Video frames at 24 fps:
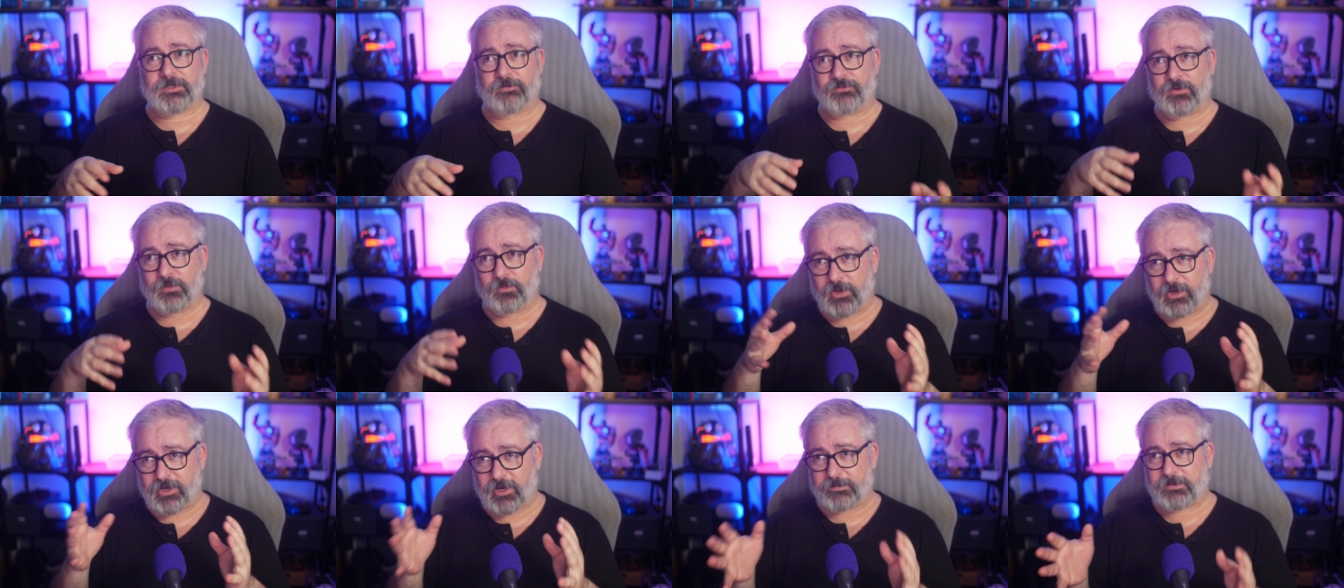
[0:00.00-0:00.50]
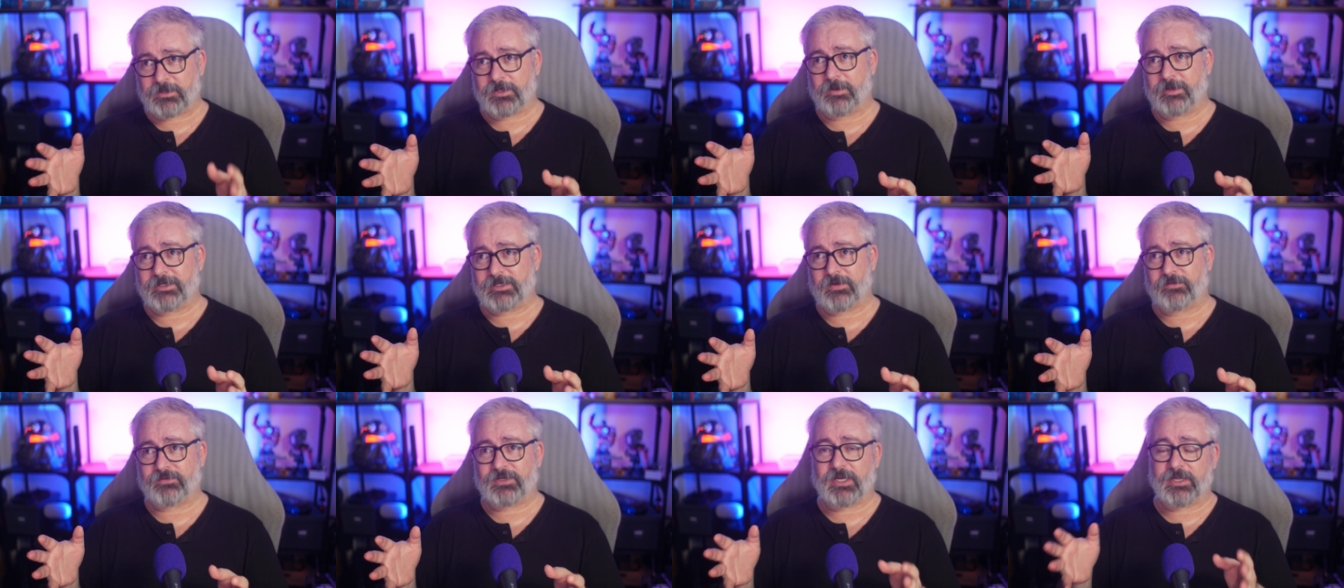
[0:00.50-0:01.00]
So if you want an
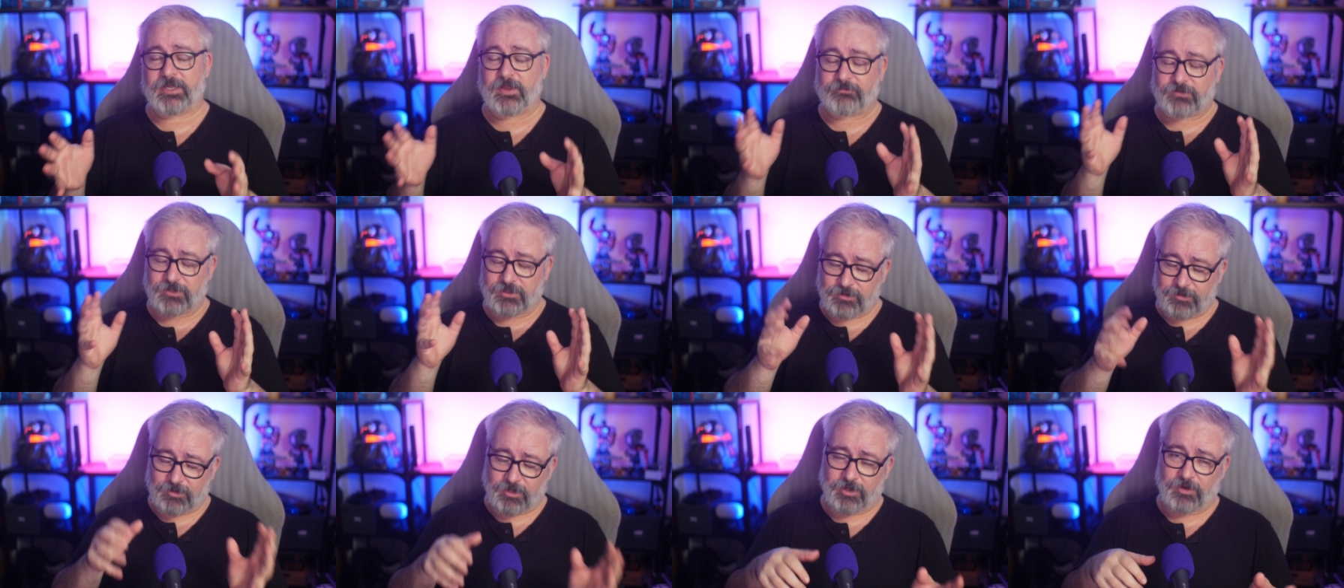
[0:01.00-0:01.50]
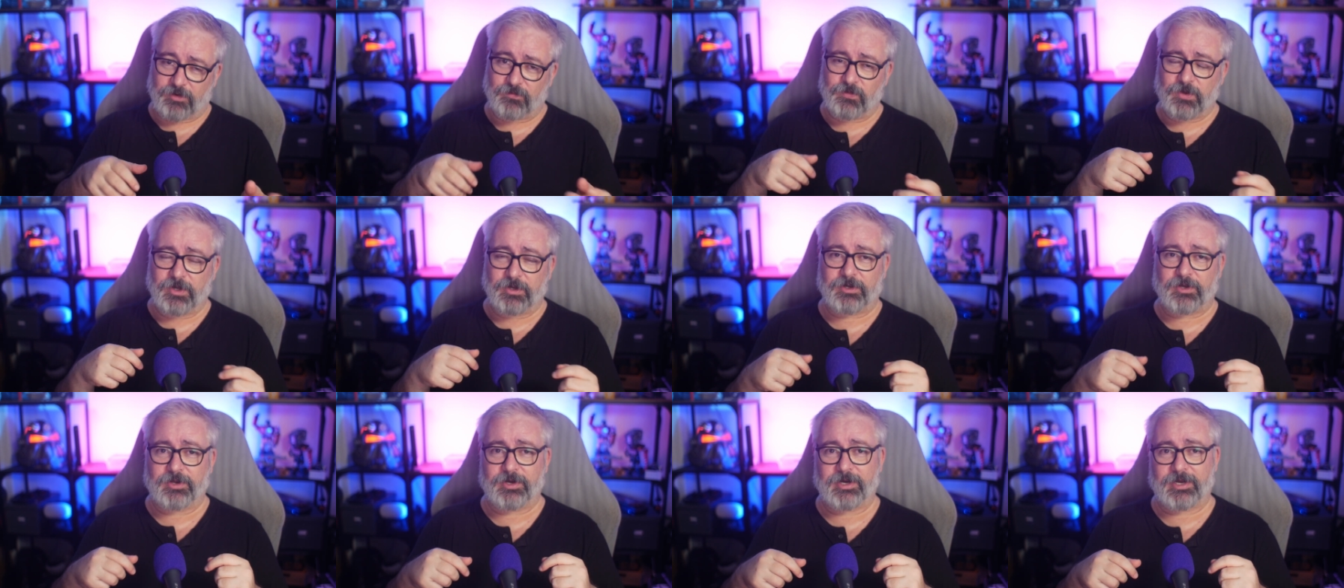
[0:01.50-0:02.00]
optimized avatar, you have to do a lot of
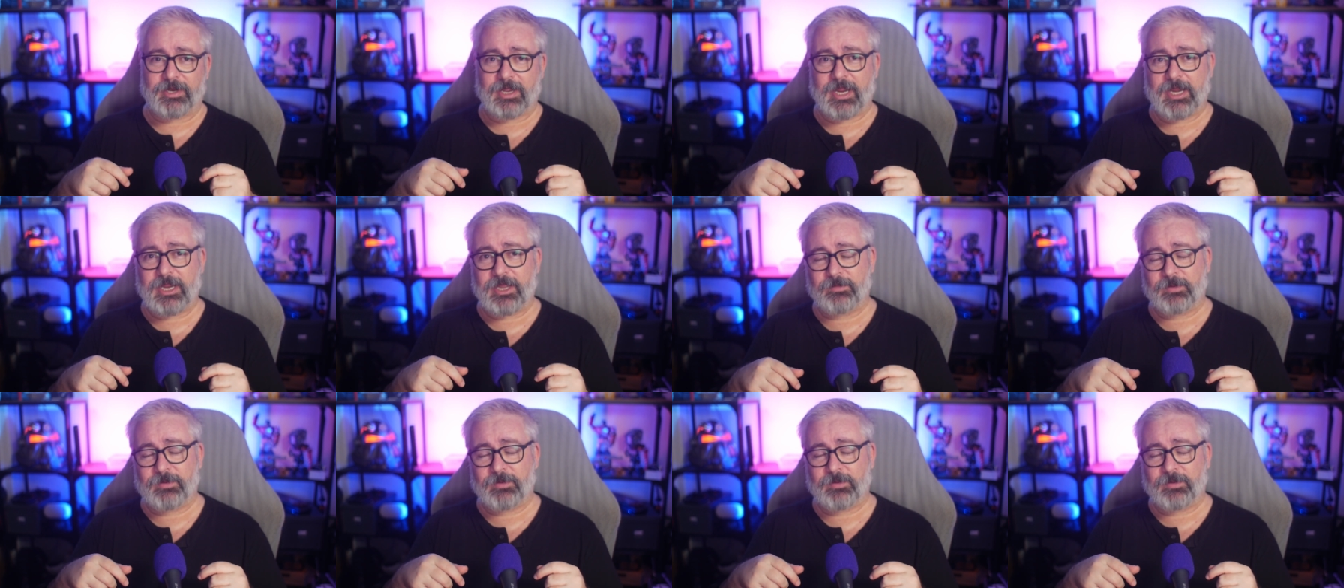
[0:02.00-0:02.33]
work on it